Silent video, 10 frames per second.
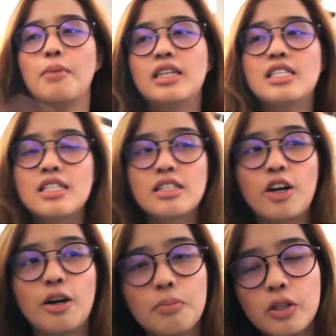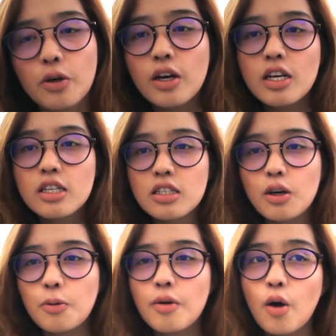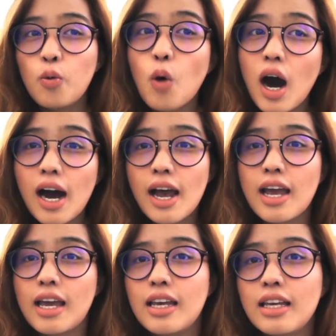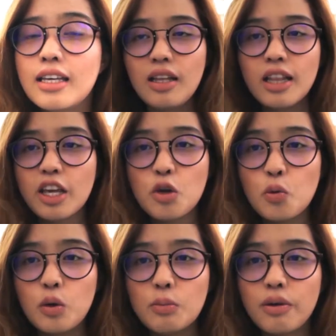but this is dark blue. So why like you will